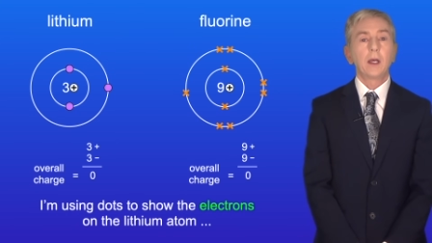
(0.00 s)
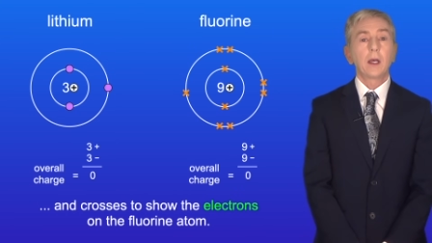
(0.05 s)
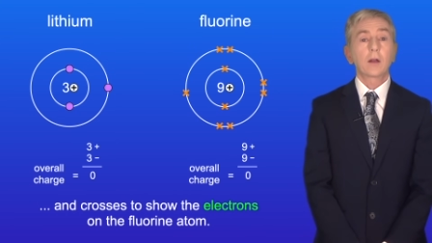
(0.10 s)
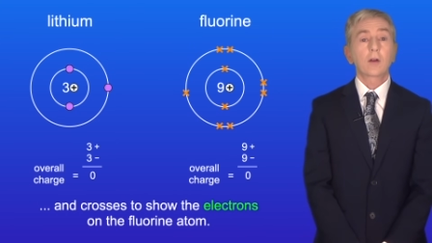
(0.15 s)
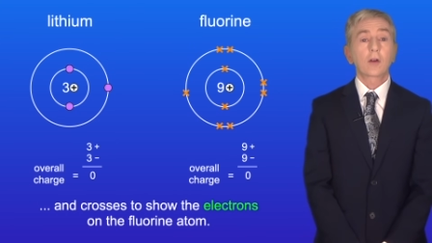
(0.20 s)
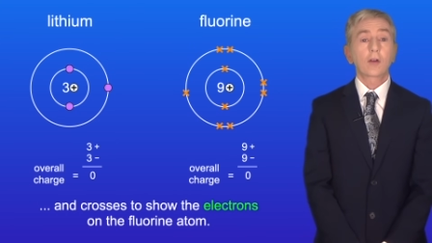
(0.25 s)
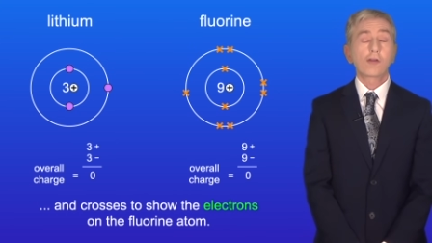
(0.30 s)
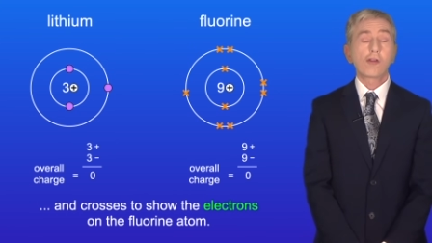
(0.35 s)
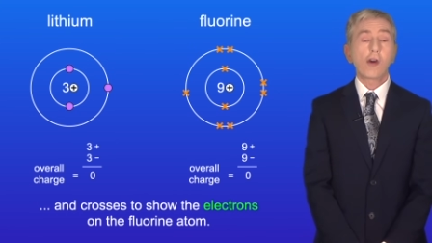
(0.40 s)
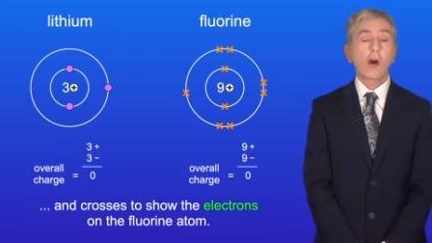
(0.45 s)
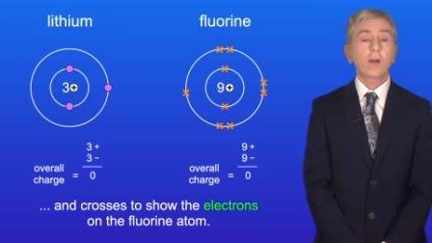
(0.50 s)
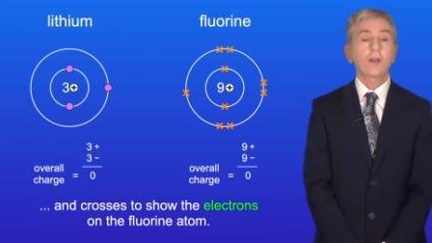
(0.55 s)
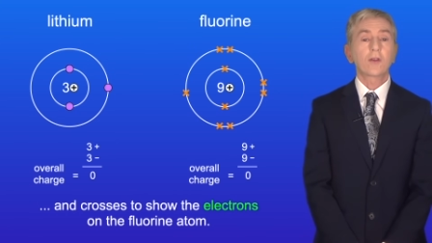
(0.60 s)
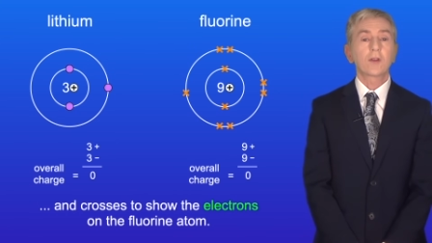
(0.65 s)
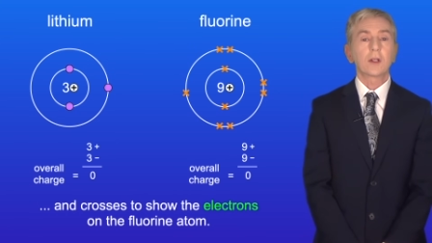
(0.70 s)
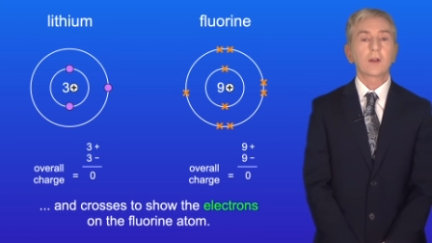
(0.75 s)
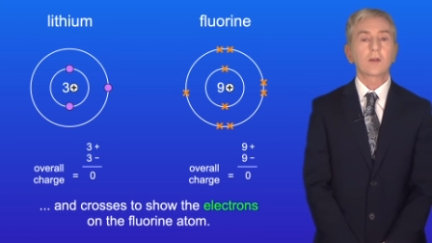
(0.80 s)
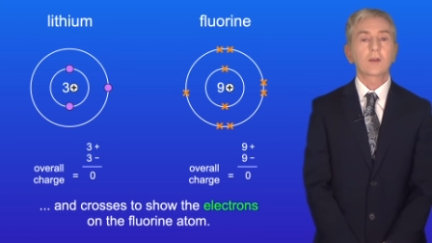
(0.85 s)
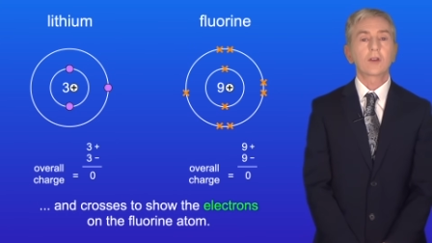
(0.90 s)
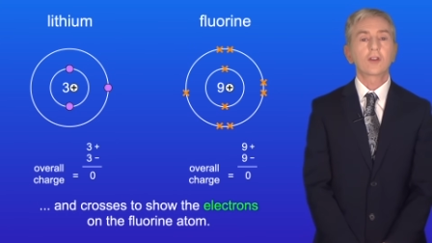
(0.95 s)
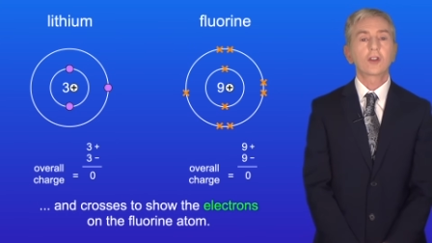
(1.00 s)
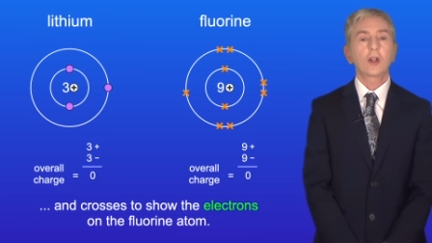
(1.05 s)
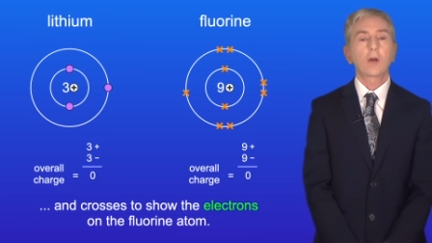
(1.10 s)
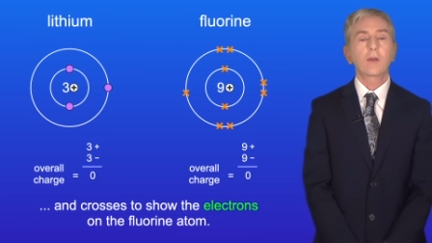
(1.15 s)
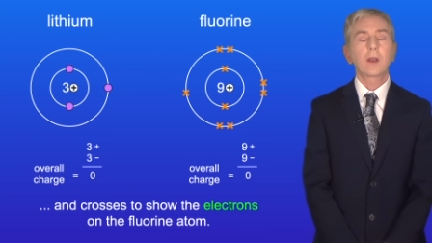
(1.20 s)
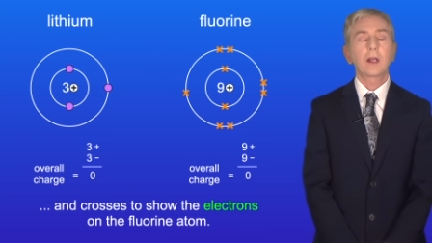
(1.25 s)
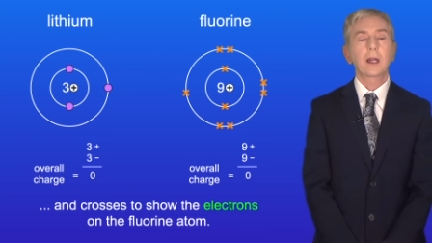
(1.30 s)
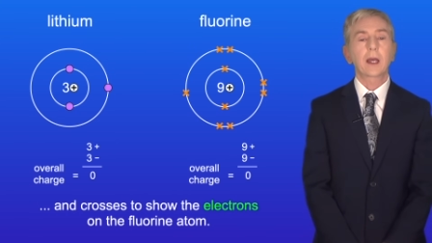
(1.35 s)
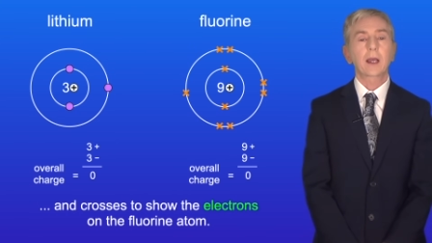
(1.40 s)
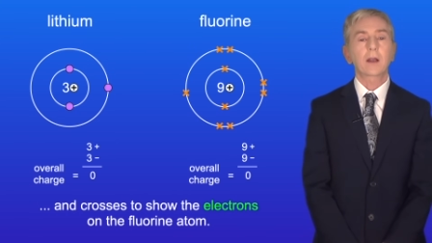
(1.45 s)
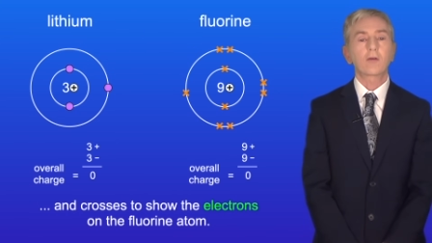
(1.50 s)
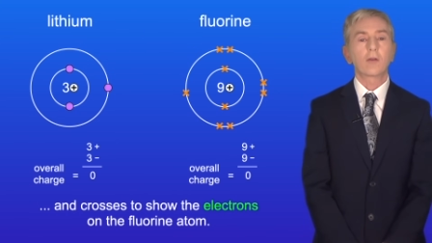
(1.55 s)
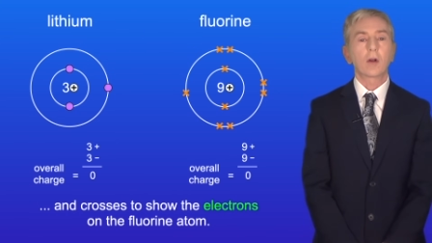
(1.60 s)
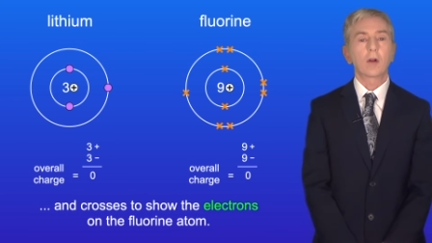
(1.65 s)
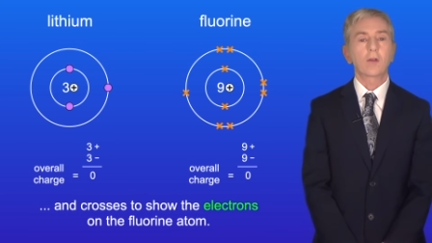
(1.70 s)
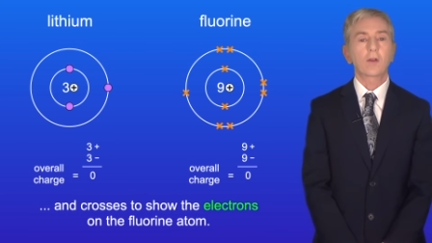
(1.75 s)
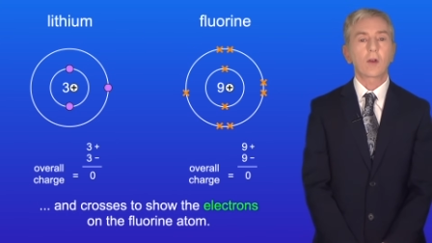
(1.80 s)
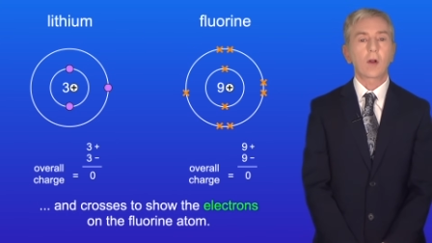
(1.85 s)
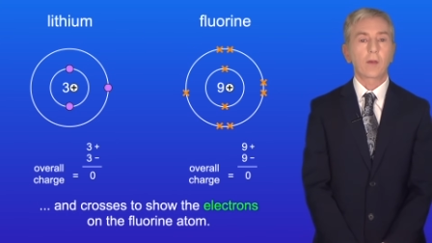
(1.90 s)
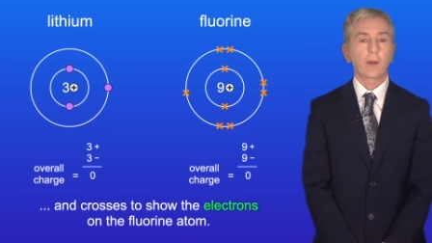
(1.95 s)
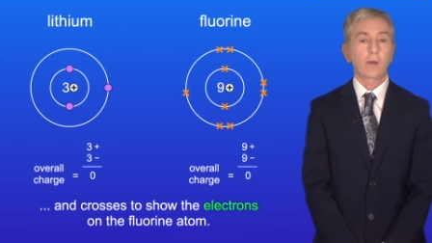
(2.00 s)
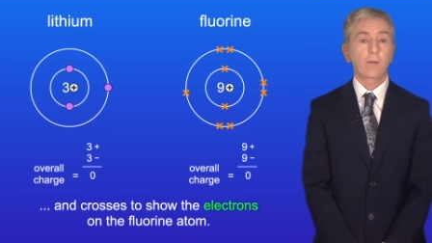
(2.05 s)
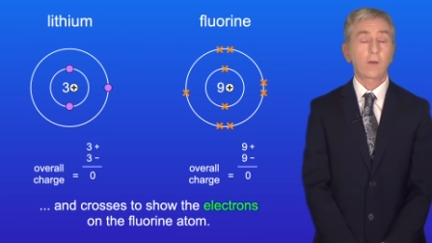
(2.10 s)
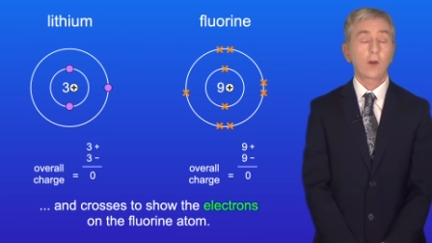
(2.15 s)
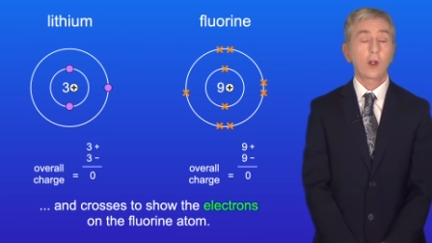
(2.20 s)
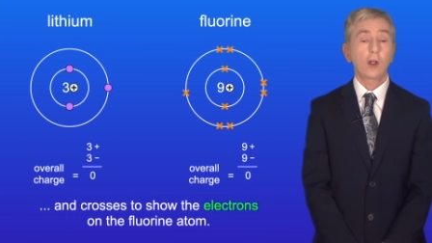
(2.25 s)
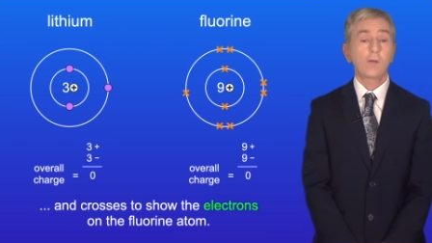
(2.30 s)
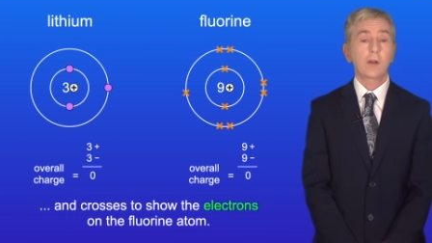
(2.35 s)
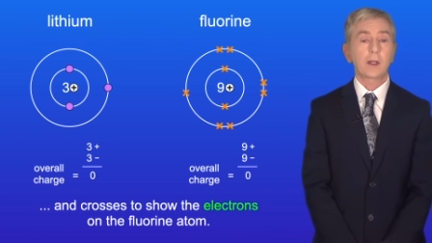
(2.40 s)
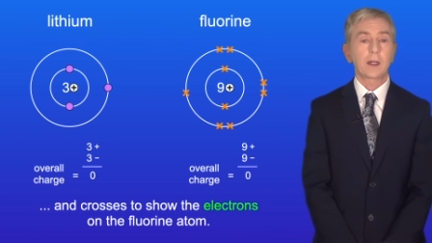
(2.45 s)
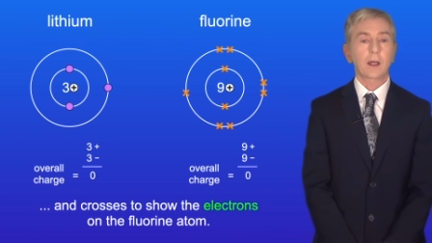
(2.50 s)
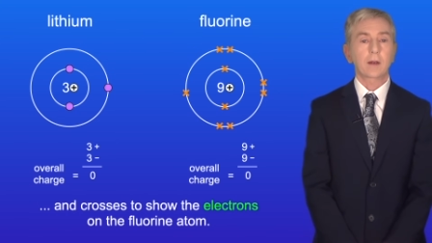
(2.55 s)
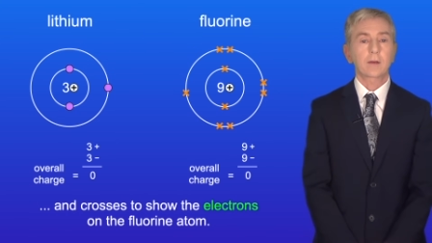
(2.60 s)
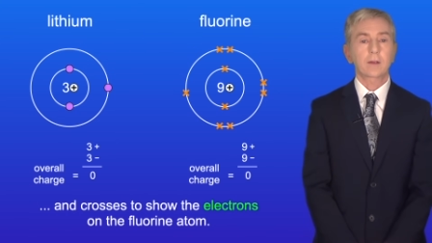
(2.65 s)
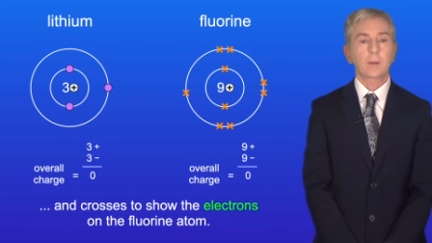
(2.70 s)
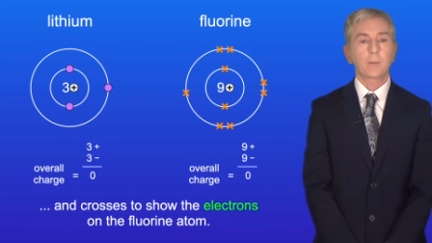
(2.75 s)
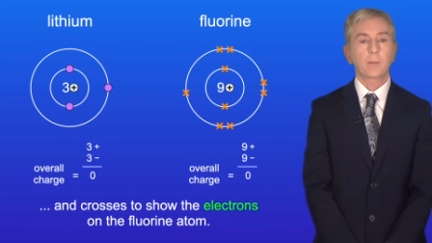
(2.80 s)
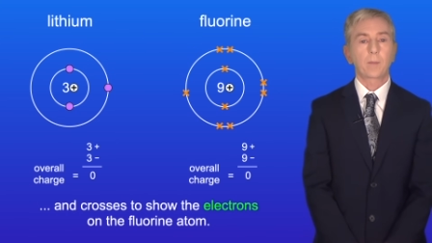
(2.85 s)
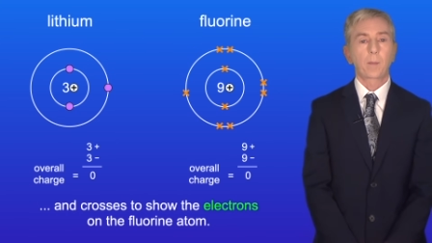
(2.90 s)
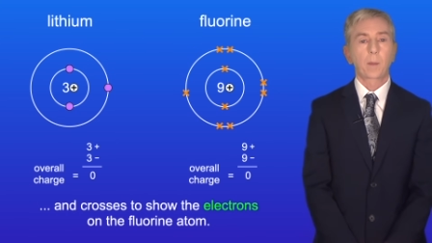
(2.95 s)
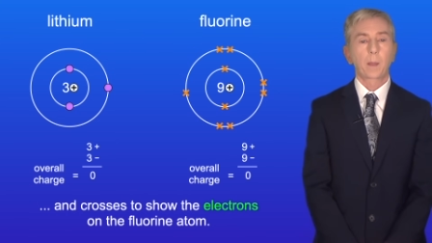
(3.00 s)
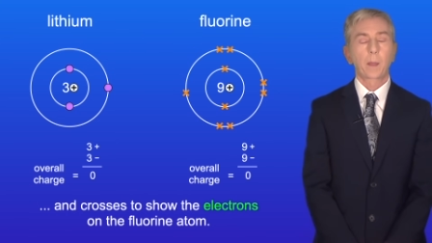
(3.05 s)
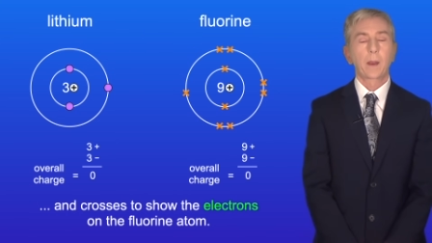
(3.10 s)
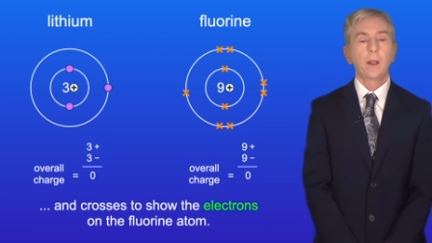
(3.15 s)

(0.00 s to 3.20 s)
and crosses to show the electrons on the fluorine atom.